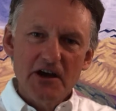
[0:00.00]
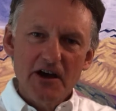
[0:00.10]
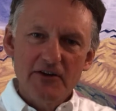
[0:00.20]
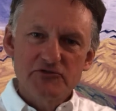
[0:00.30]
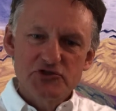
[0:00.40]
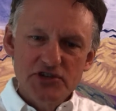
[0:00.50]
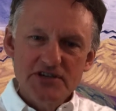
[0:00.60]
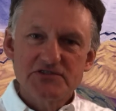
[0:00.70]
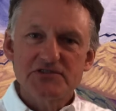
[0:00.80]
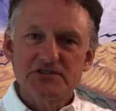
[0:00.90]
of
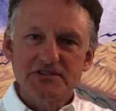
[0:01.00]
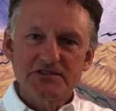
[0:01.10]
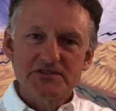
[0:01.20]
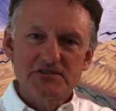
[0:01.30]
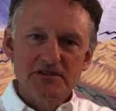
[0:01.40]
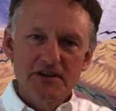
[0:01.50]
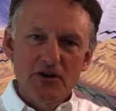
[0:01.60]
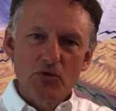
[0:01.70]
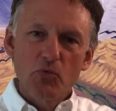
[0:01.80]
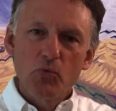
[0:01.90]
Jesus'
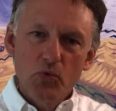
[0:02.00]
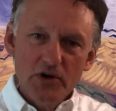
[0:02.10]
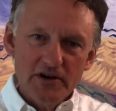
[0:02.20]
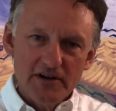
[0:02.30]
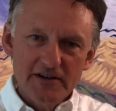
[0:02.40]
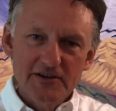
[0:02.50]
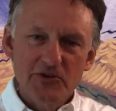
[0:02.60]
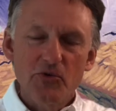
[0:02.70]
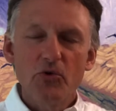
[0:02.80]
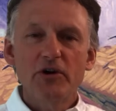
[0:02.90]
work
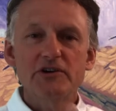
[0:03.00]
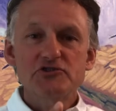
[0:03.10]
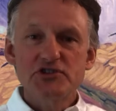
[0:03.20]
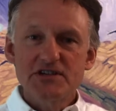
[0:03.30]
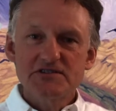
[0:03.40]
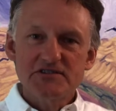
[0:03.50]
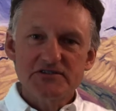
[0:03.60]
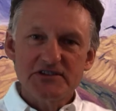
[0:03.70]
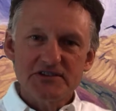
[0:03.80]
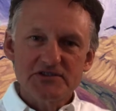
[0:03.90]
or
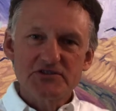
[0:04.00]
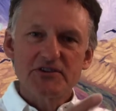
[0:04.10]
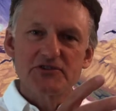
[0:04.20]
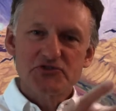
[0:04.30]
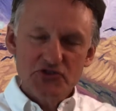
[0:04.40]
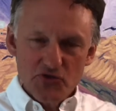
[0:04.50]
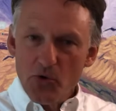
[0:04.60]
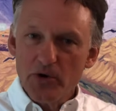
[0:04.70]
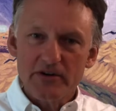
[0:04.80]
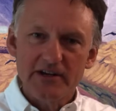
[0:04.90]
Jesus'
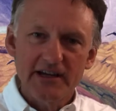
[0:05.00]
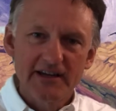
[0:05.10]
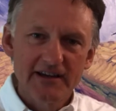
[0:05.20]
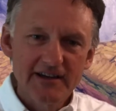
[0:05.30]
story.